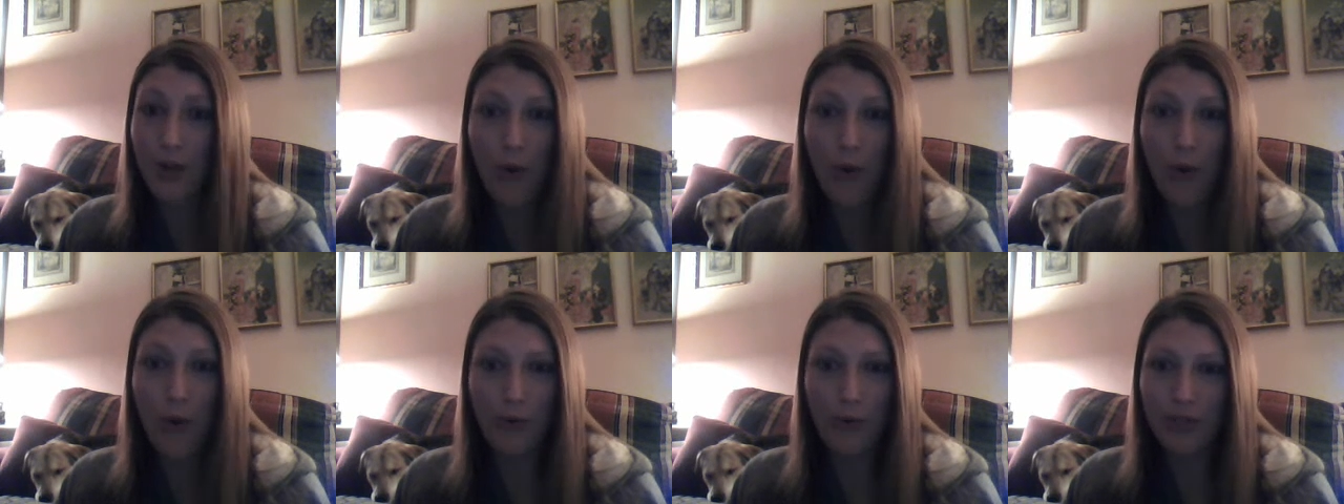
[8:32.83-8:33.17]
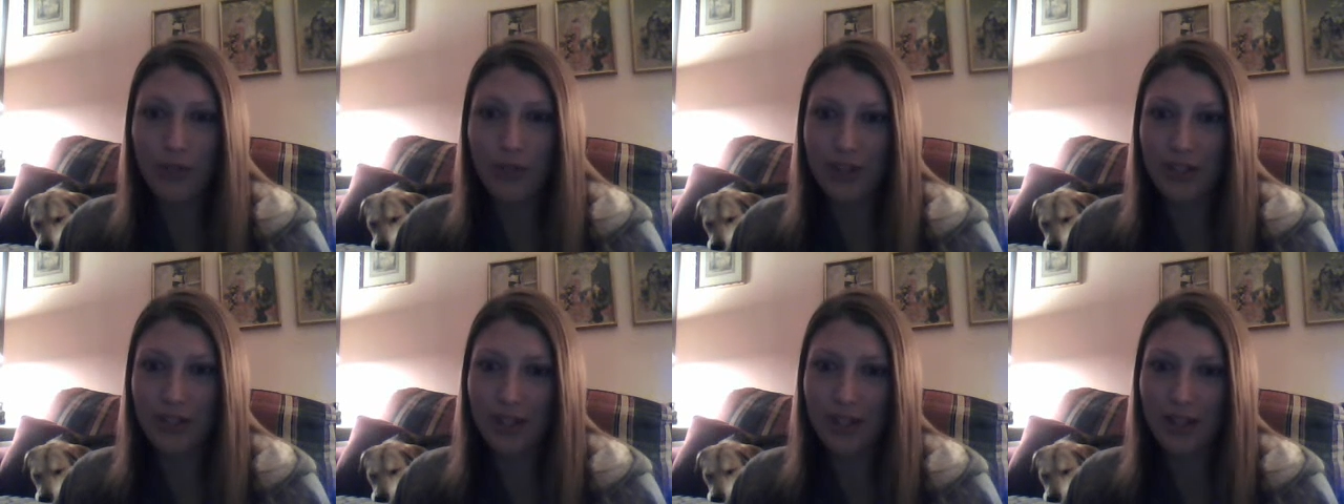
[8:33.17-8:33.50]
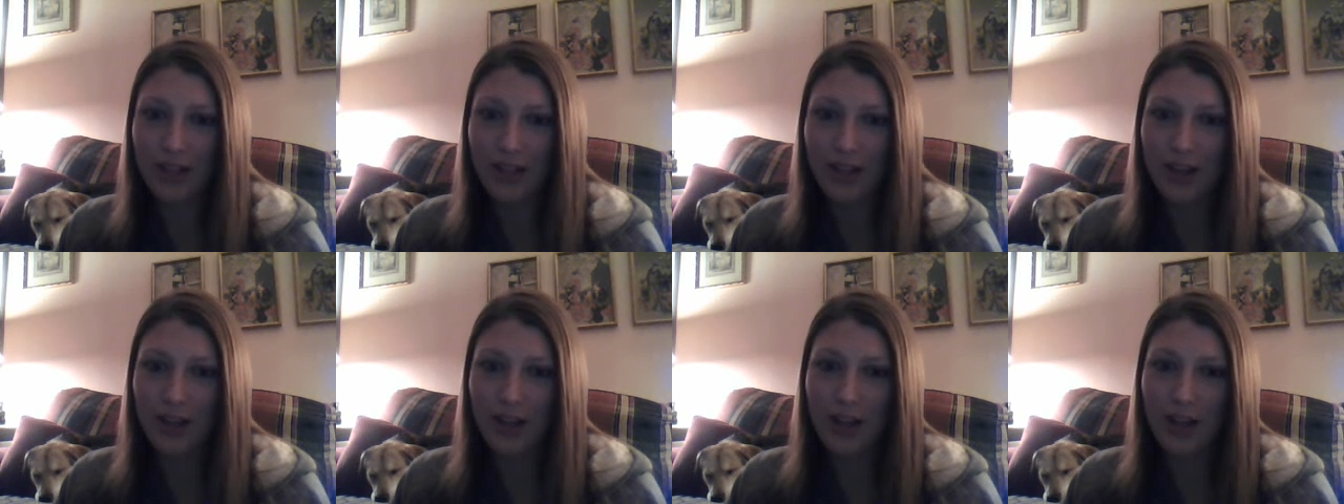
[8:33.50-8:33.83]
Don't
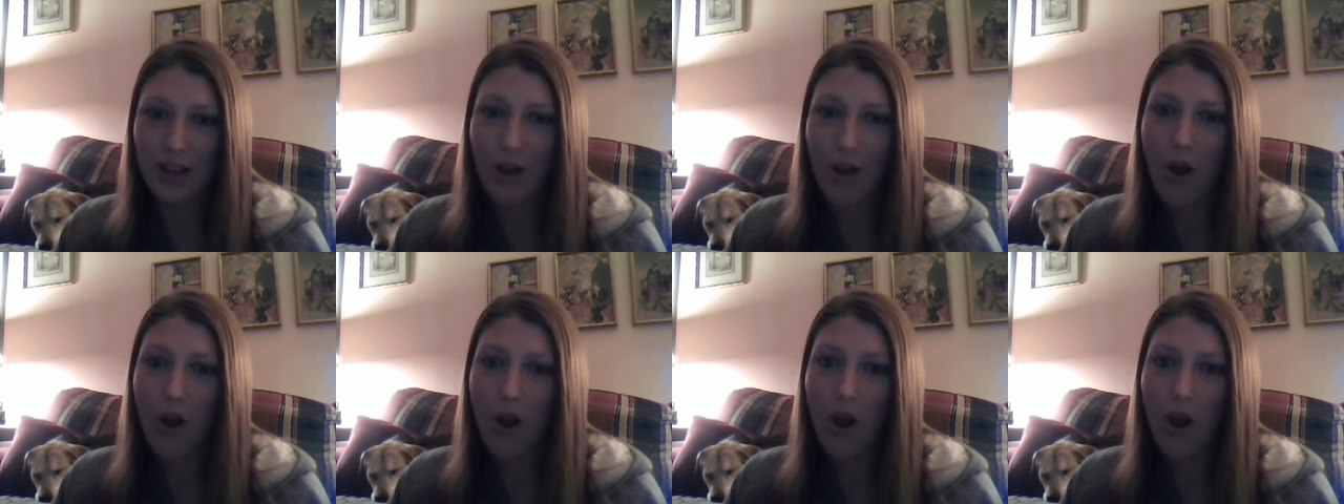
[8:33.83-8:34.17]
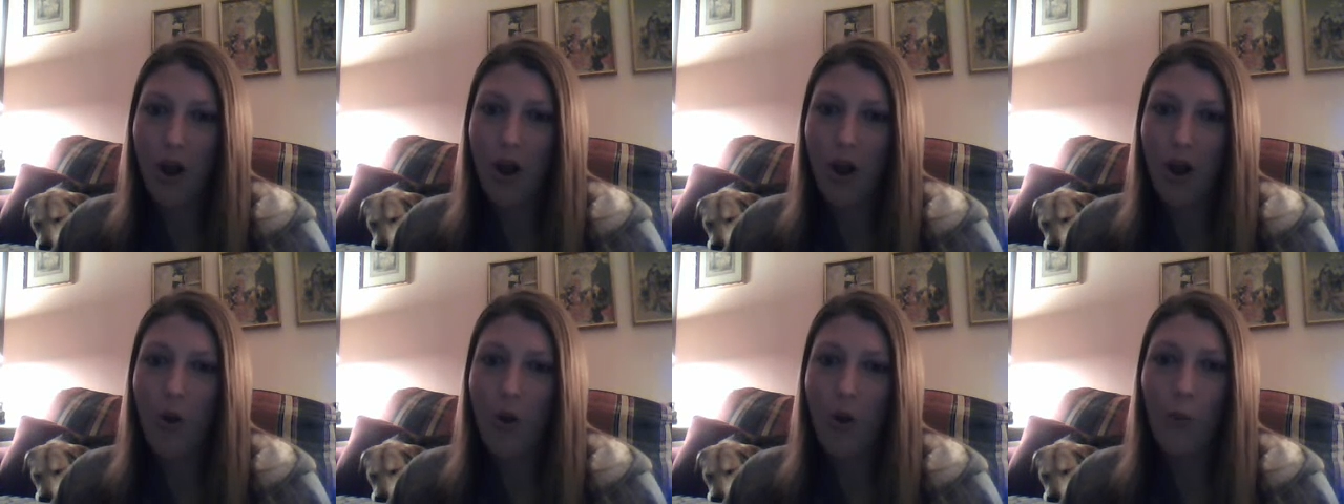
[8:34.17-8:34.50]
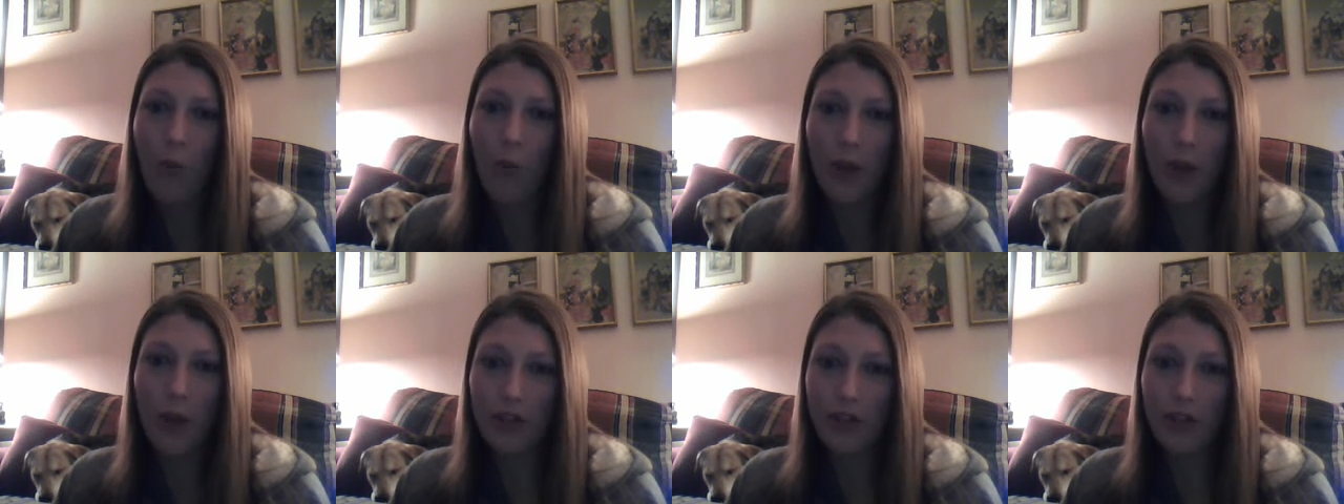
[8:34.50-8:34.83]

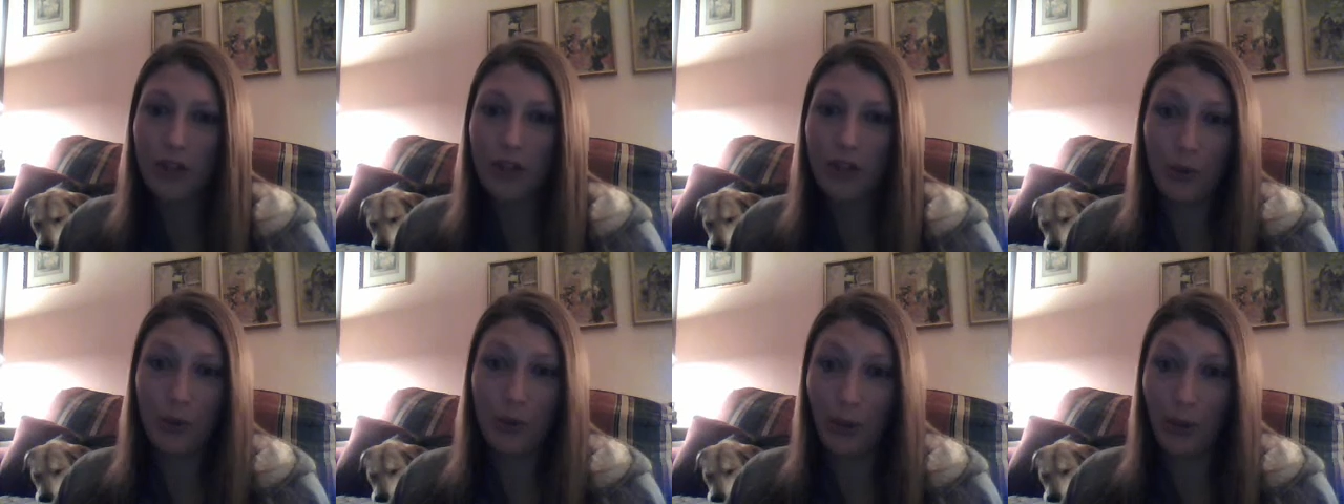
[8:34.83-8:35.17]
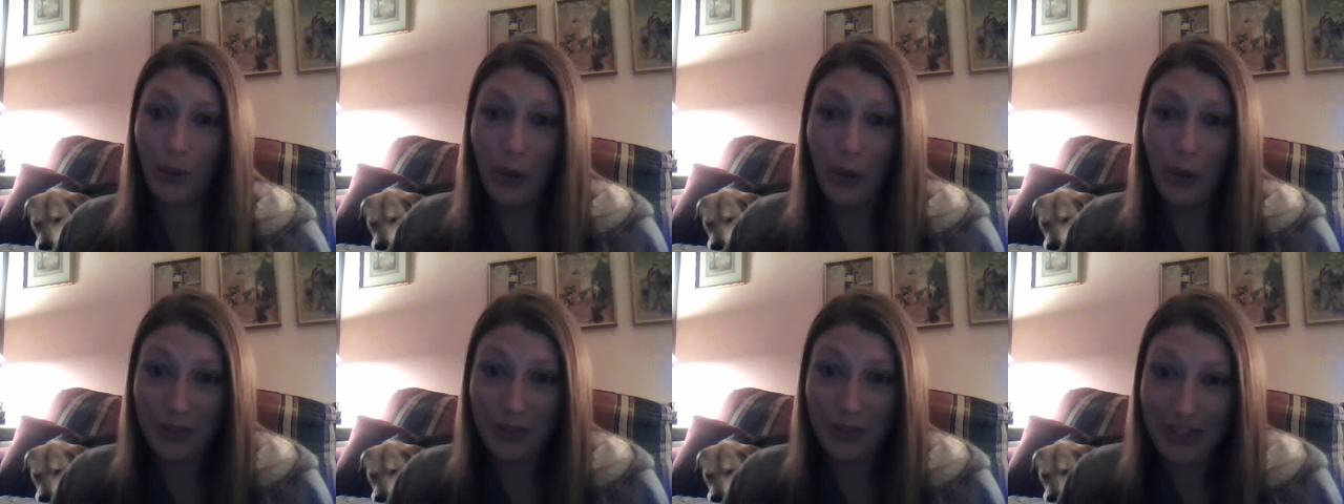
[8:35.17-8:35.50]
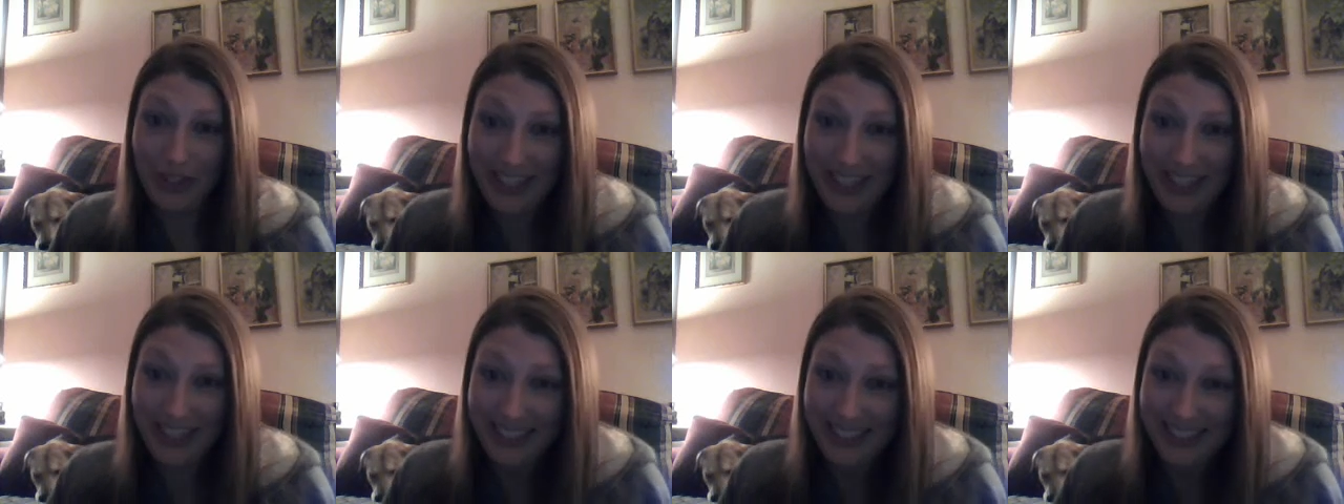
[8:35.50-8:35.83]
wish you were
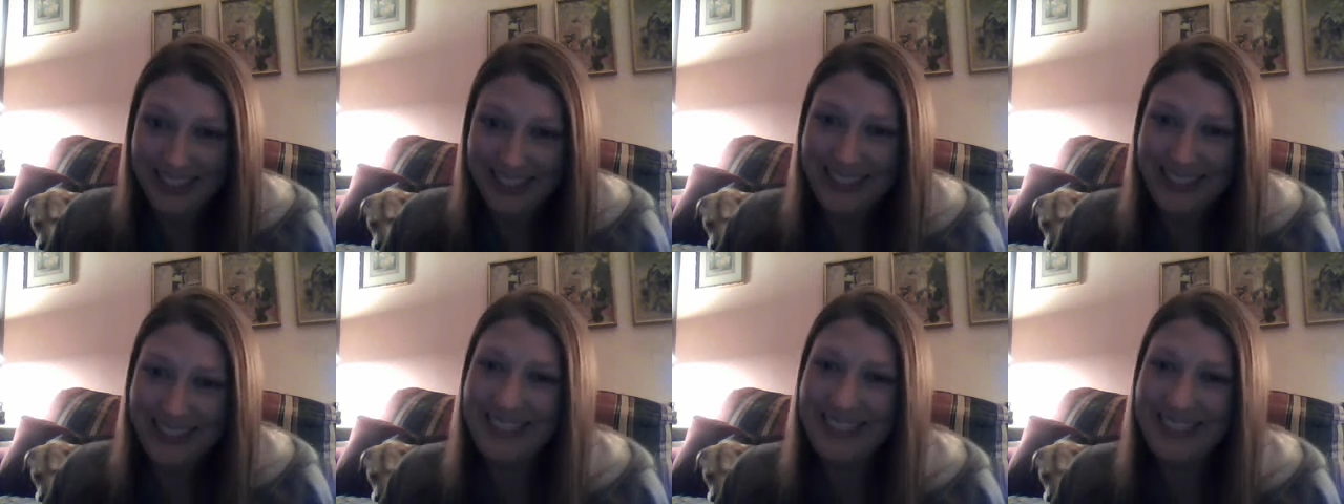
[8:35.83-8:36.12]
older.